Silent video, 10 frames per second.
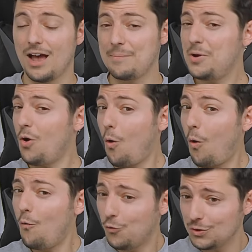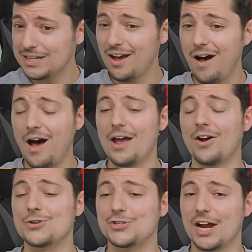I'm not overly high
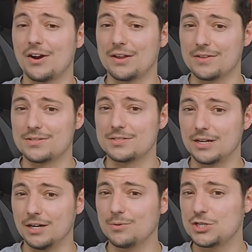on Jarry this year,